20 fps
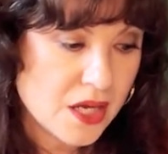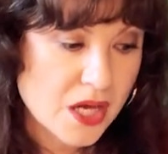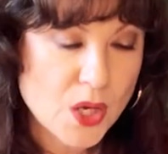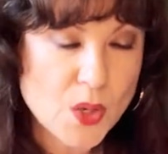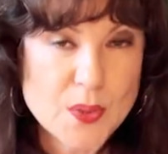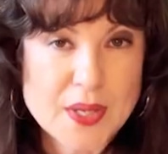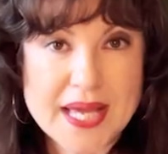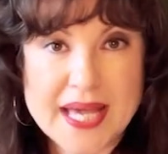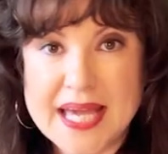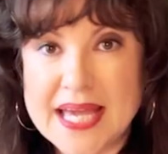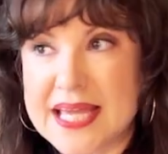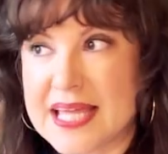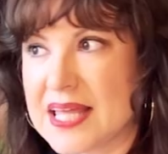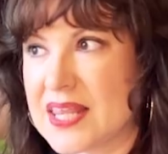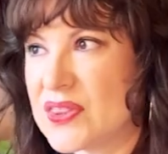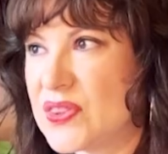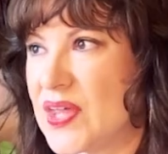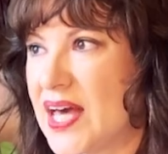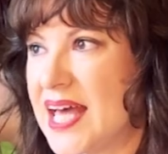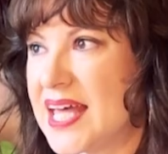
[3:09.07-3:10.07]

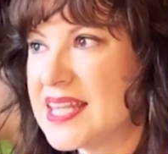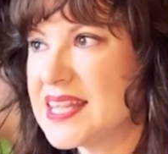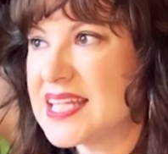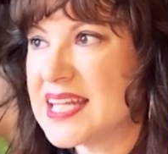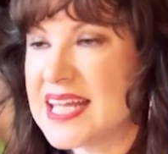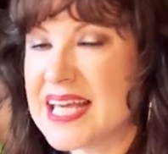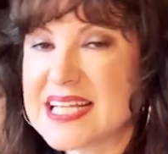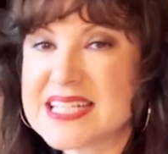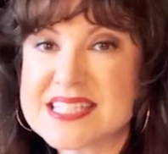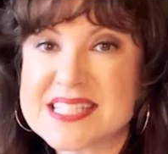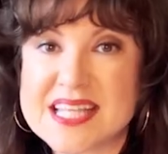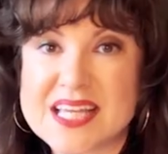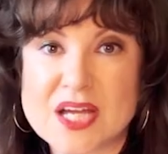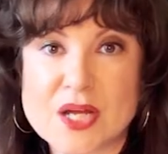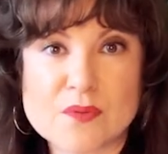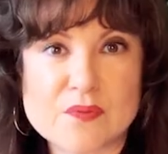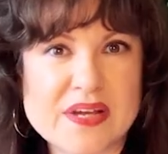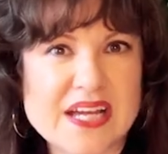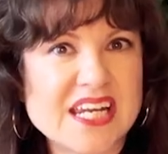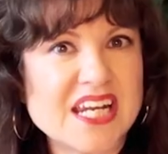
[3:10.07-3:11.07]
Okay, then the next thing
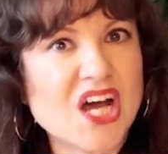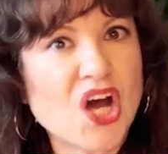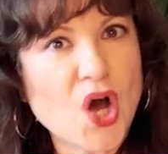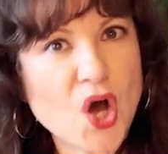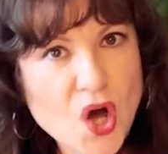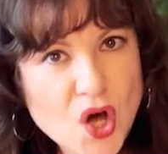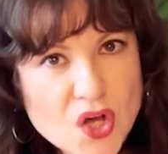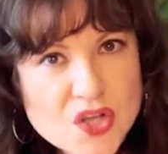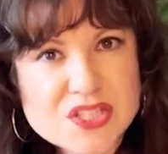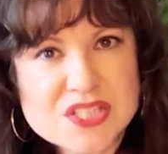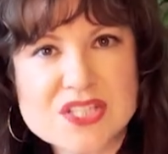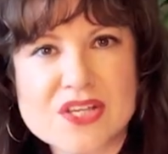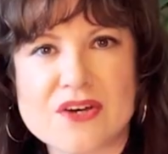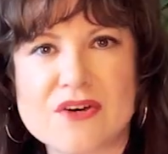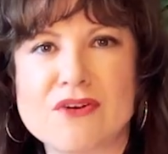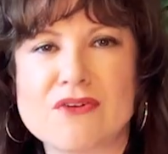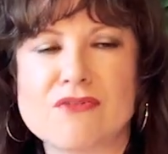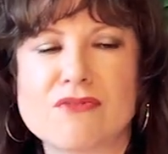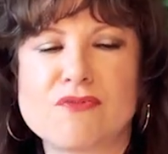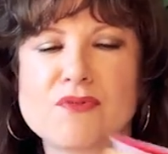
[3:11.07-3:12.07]
I read,
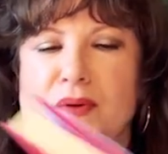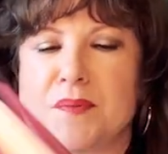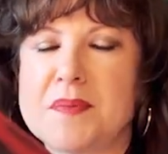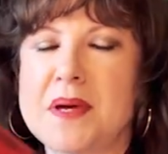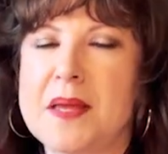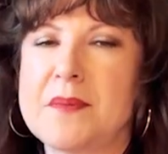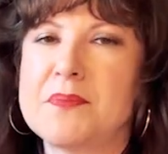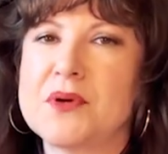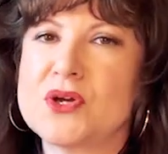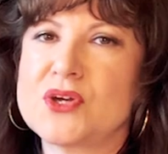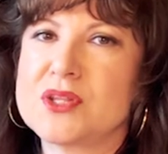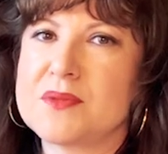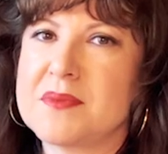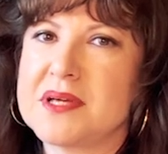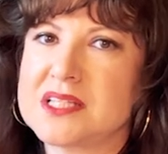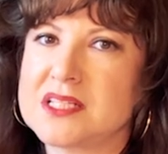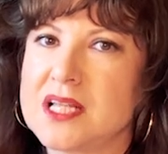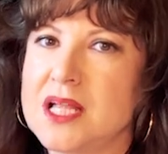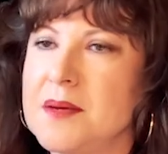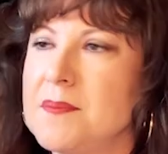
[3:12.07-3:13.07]
also from my Book of the
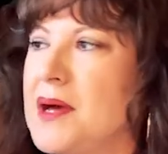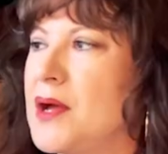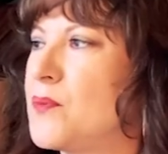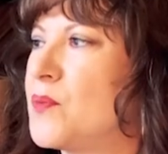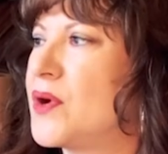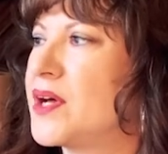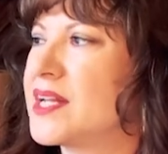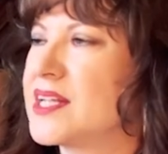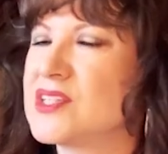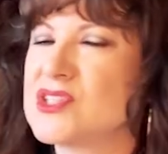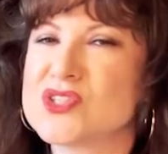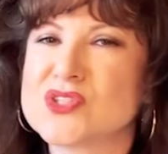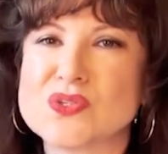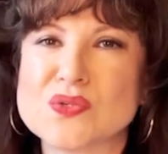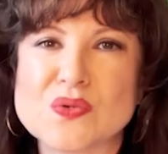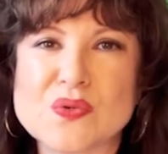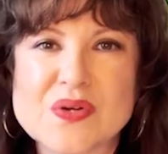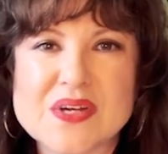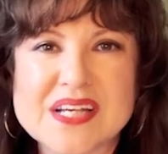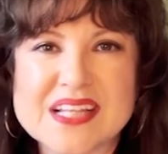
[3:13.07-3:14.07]
Month Club, I wanted
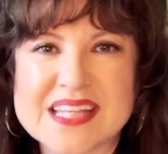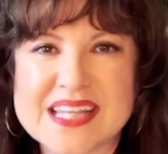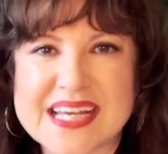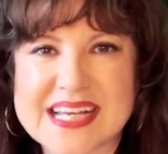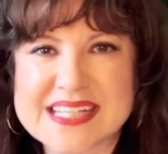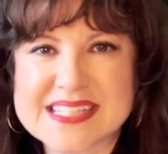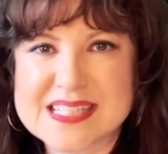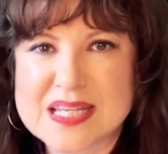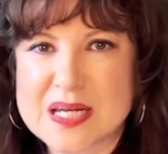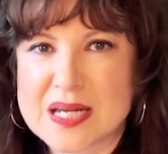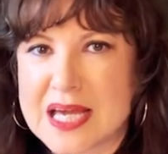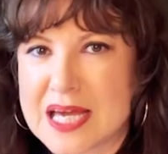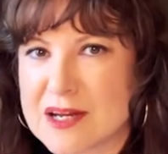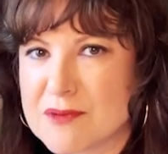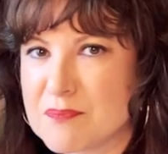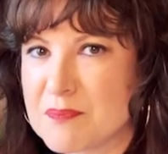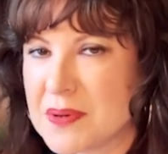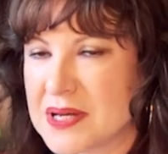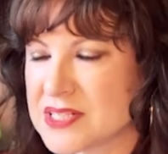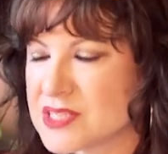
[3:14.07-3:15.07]
to, like I said,
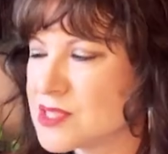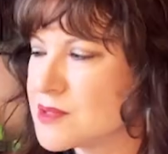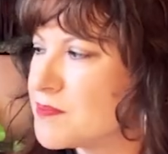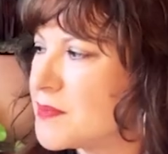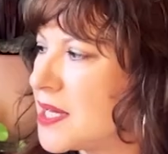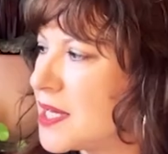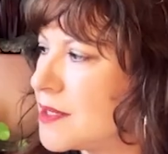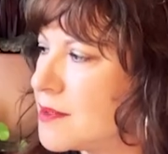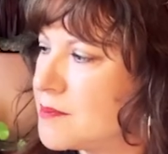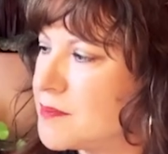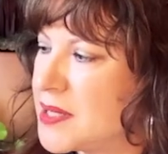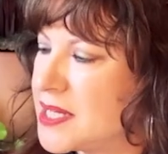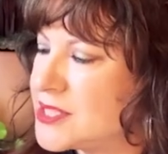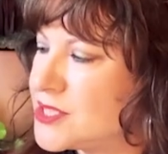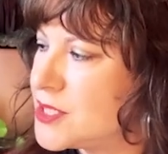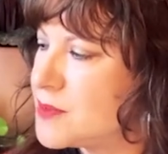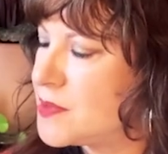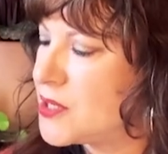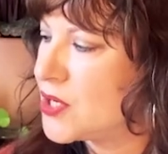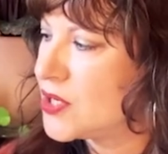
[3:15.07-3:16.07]
kind of bust my
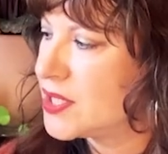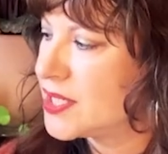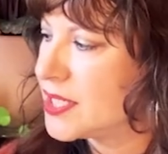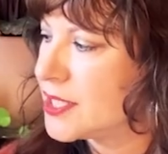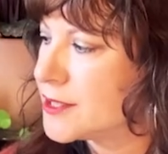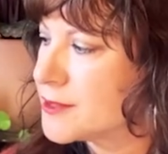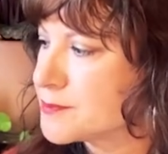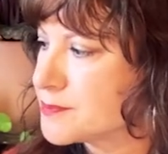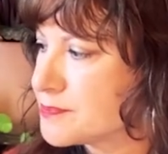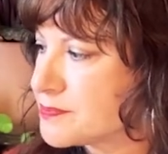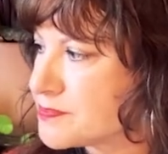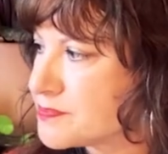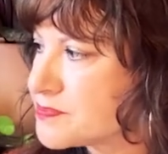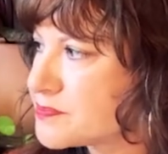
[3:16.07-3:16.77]
TBR here.